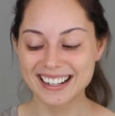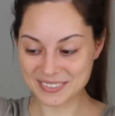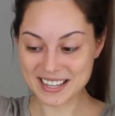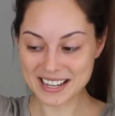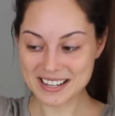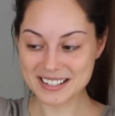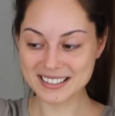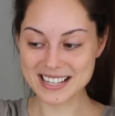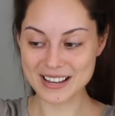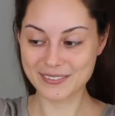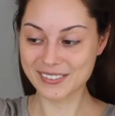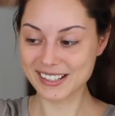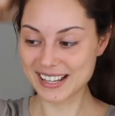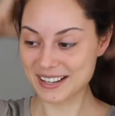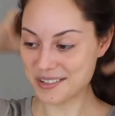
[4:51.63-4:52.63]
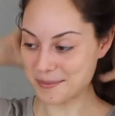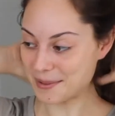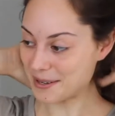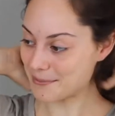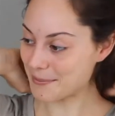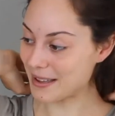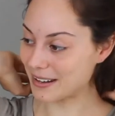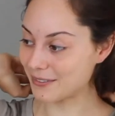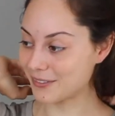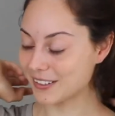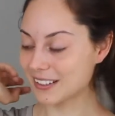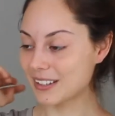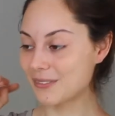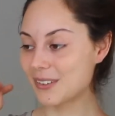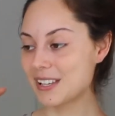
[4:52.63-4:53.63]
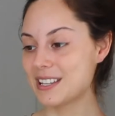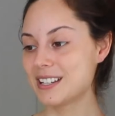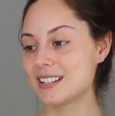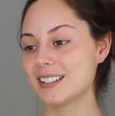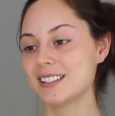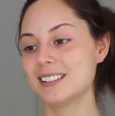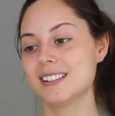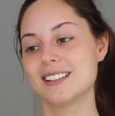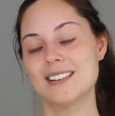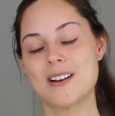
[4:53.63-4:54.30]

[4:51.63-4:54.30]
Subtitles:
That definitely has been a benefit living here,